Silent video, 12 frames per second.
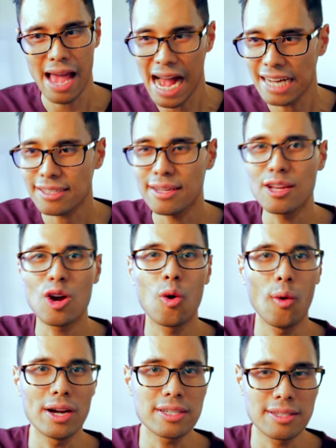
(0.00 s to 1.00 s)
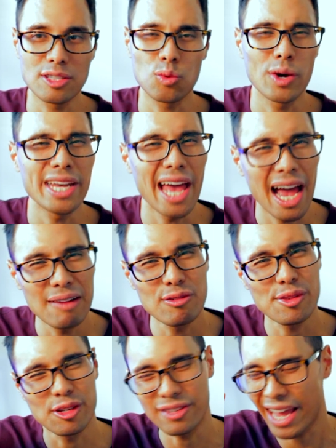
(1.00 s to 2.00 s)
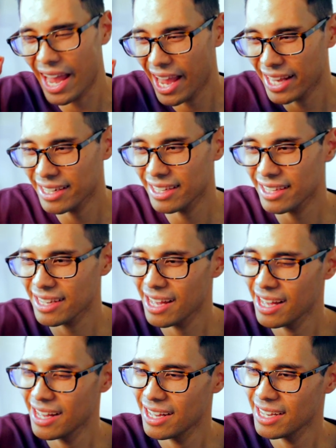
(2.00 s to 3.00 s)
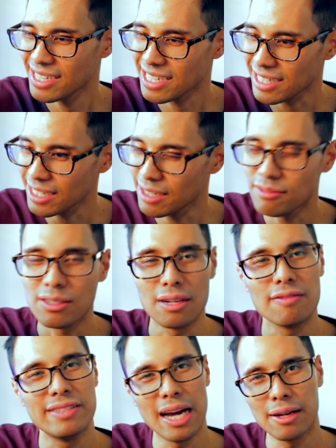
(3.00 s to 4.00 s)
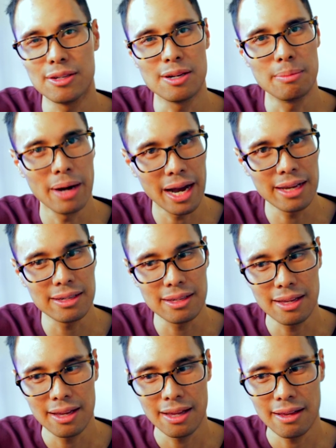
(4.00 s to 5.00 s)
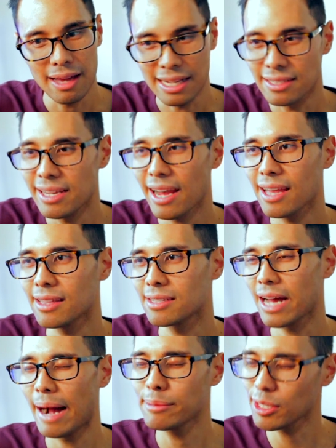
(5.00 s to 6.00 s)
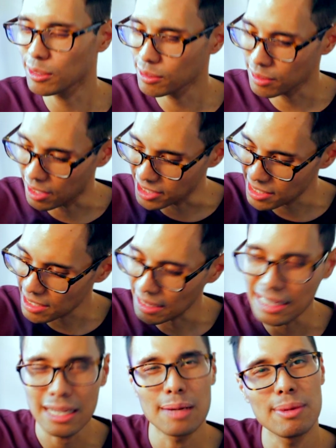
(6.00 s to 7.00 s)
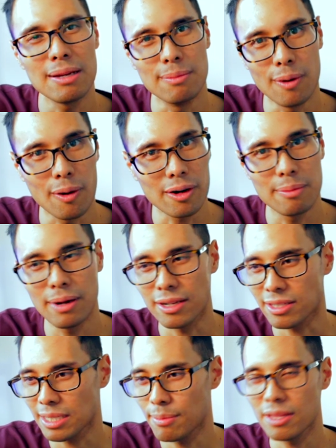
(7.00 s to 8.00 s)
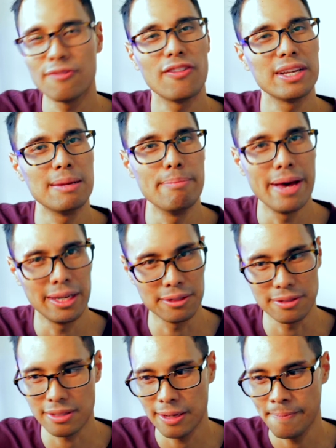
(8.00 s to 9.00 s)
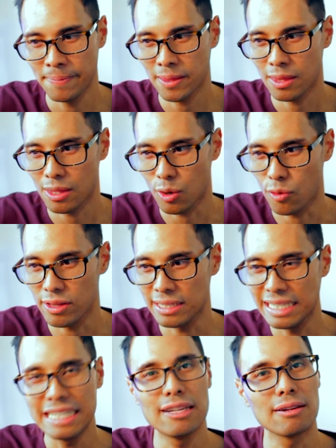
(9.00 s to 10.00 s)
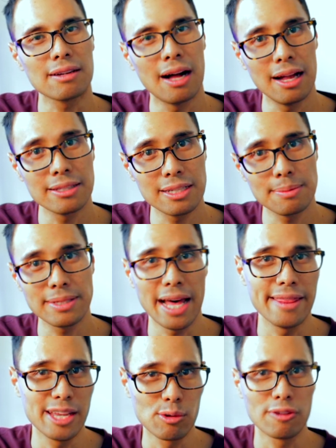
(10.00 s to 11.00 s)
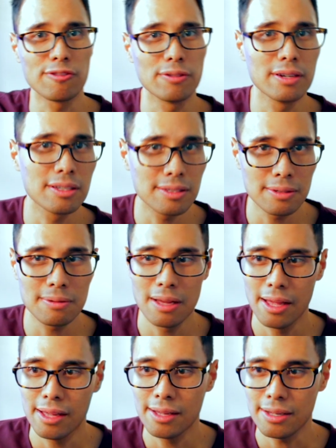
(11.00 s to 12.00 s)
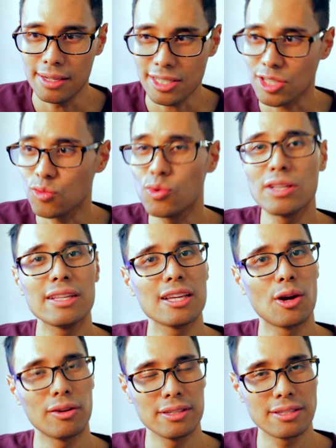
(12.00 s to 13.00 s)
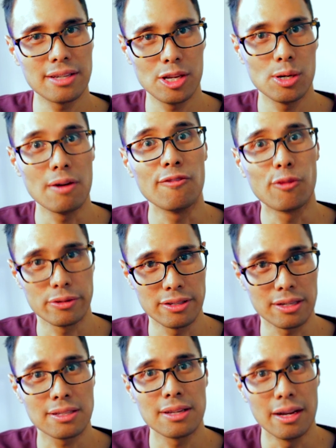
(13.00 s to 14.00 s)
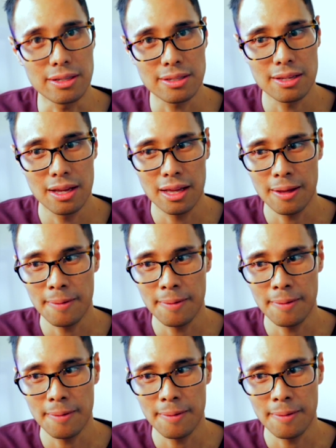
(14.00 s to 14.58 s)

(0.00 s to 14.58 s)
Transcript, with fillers: asking questions whenever there's any sliver of doubt in your mind, and taking the time to learn just a little bit more about some of the fundamentals or the detailed concepts that they're referring to is really going to set you up for success.